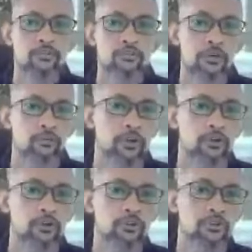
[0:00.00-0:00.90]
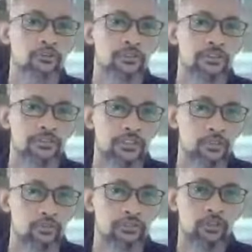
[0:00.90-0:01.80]
So I'm going to use these
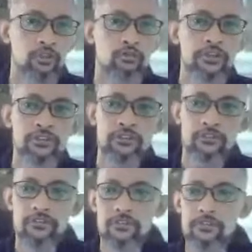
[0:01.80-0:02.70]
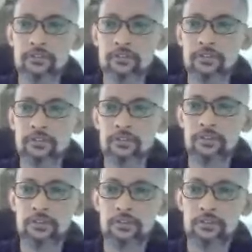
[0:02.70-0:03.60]
hue saturations,
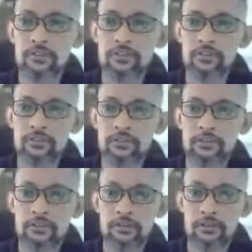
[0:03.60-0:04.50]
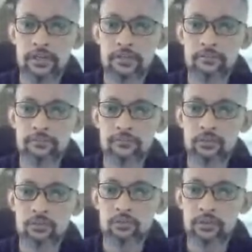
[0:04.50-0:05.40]
all right, to